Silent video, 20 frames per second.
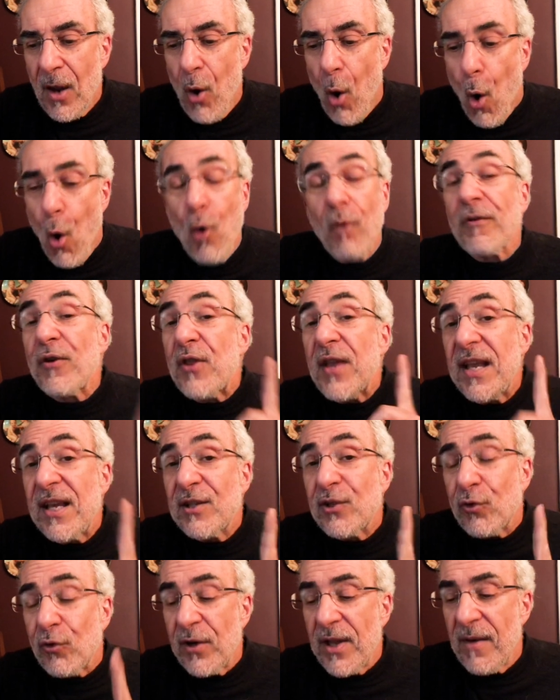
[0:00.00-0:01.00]
Over the
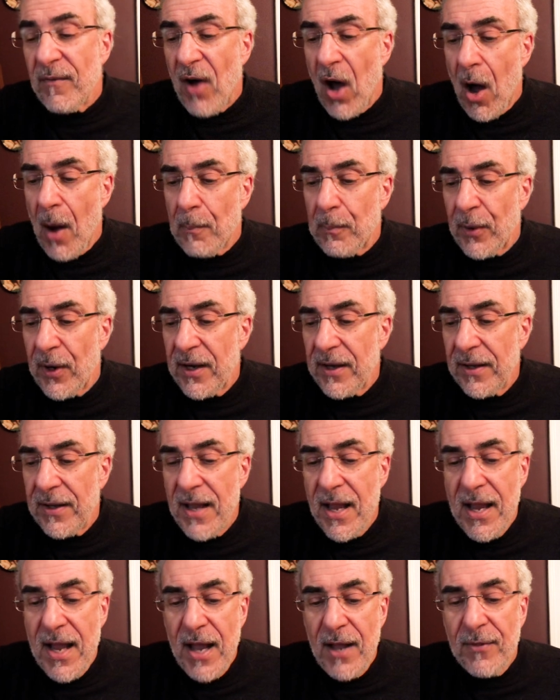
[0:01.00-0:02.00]
history of opera,
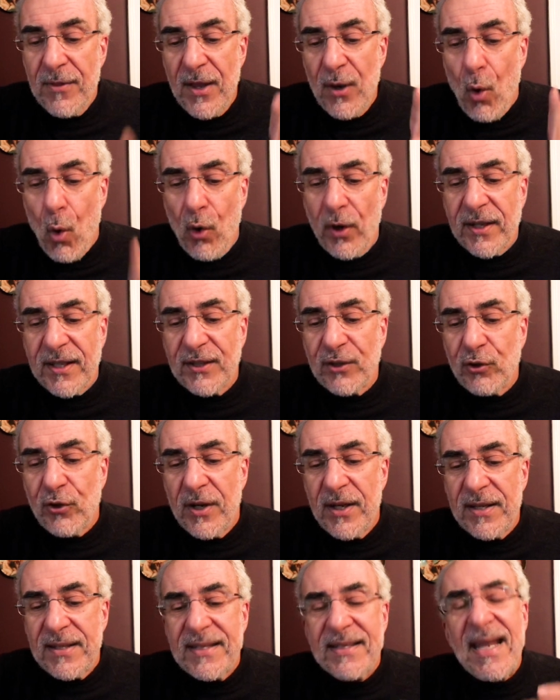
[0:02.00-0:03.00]
the
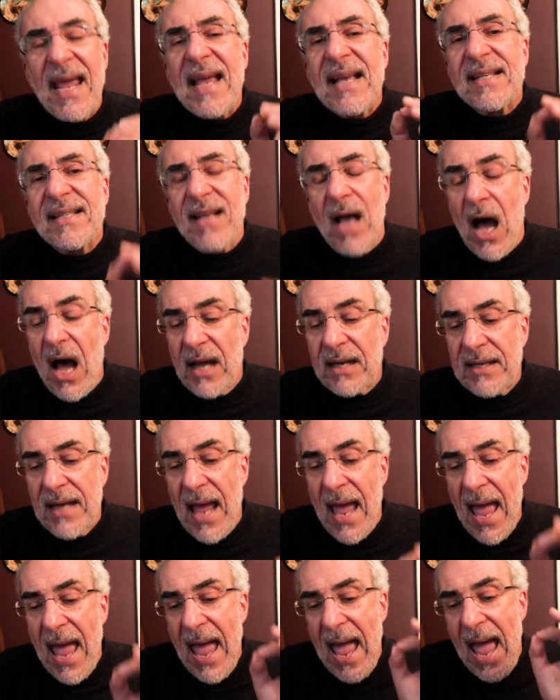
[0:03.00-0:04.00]
orchestra takes on
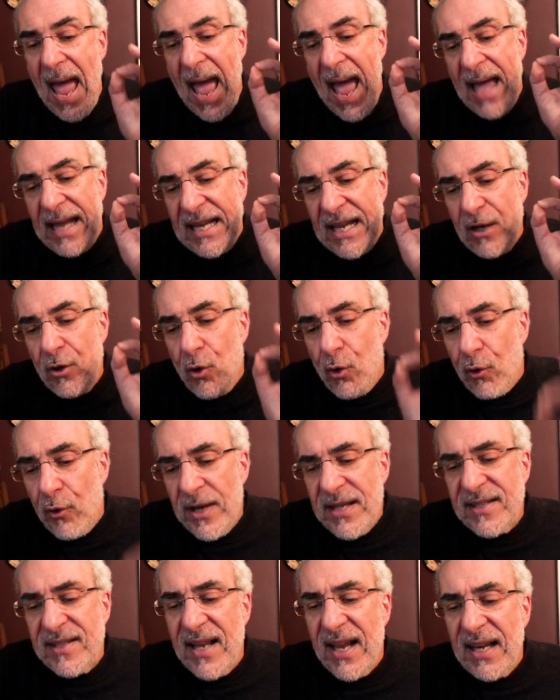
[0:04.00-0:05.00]
an
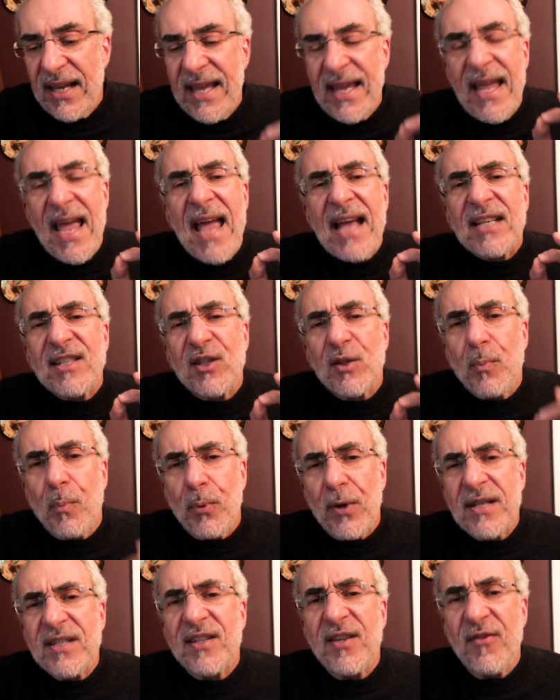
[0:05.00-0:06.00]
increasingly
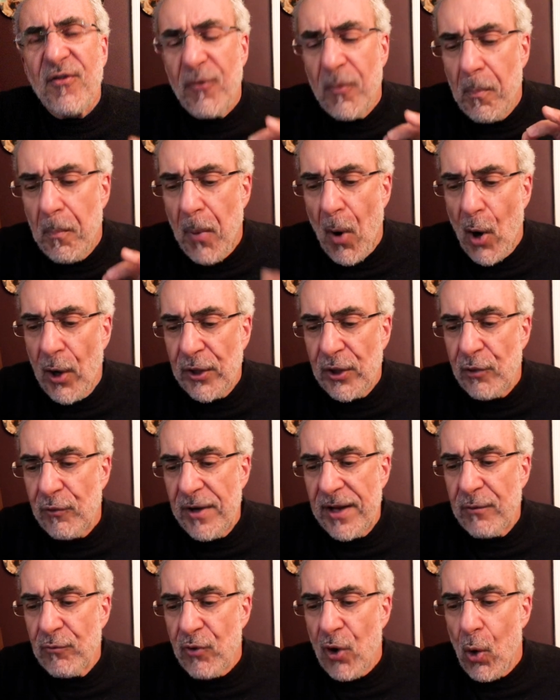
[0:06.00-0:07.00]
expressive
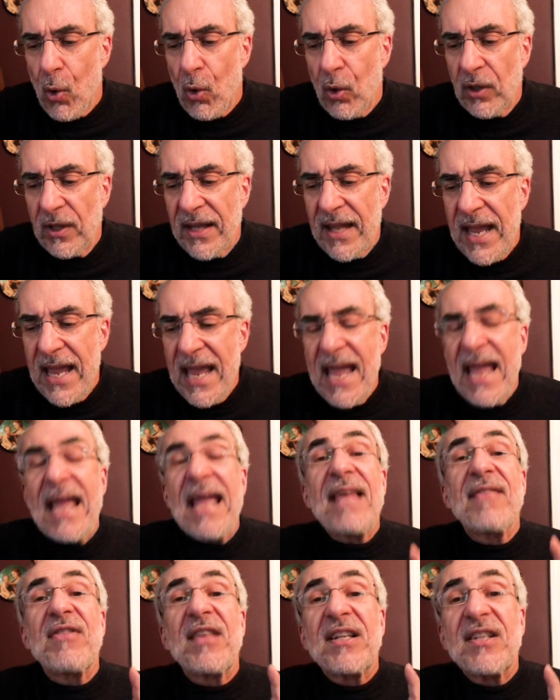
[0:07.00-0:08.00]
partnering role
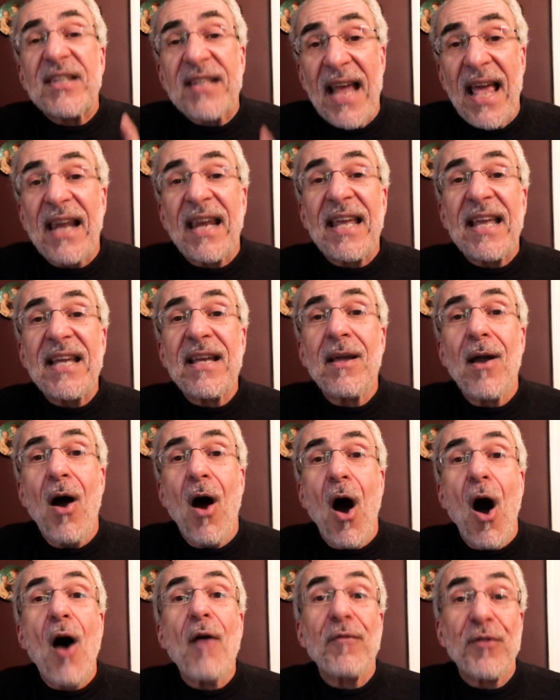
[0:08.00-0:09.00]
in the telling
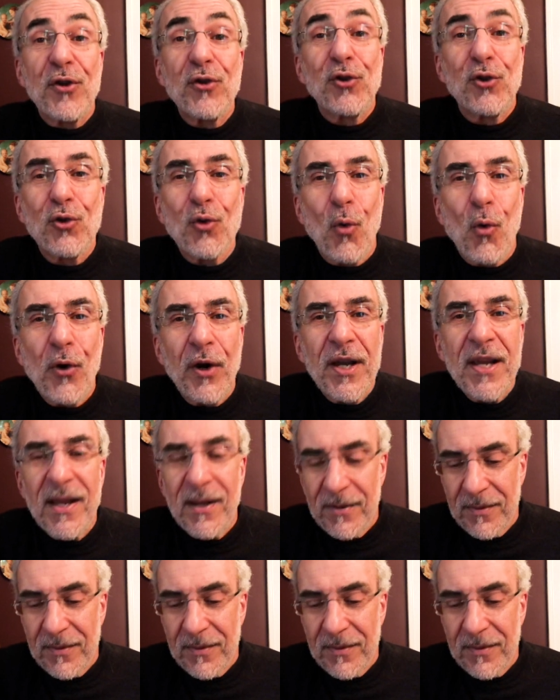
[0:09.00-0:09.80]
of the story.